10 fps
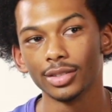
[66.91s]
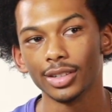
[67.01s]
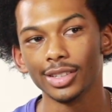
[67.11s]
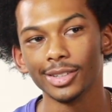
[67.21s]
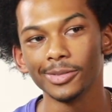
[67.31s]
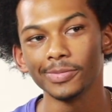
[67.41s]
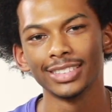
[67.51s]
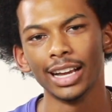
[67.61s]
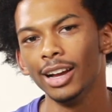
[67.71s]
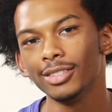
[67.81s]
I
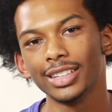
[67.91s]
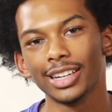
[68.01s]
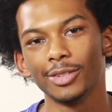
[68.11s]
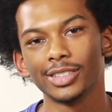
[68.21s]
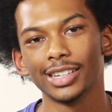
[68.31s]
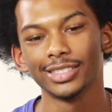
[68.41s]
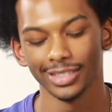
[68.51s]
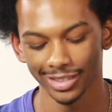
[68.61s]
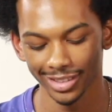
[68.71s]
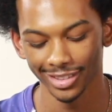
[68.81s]
don't think I would change
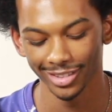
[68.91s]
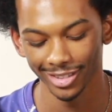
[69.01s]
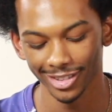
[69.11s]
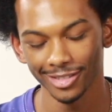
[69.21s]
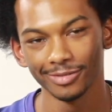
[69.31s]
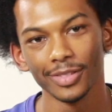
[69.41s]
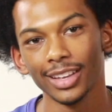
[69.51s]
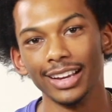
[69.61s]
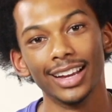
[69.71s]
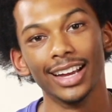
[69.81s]
anything,
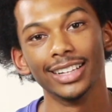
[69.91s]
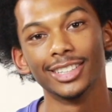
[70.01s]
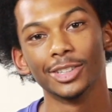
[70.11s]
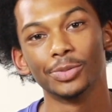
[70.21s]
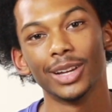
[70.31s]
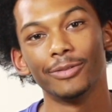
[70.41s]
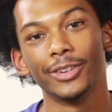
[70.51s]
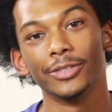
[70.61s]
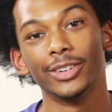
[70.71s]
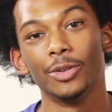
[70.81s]
God tells me I'm
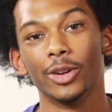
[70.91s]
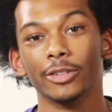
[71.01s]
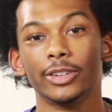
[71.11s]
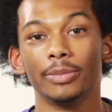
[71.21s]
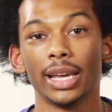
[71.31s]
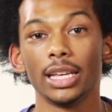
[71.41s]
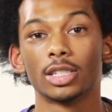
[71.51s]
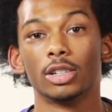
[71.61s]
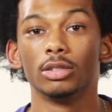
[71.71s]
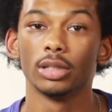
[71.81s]
fearfully and wonderfully made,
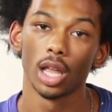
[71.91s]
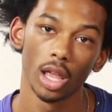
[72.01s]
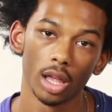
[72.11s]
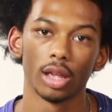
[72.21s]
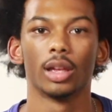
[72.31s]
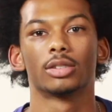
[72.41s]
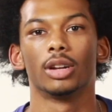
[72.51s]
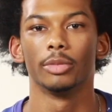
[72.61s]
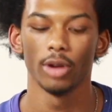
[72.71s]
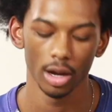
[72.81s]
so that's what
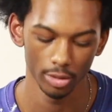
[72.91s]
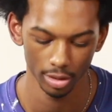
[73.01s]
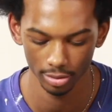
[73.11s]
I'm gonna rock with.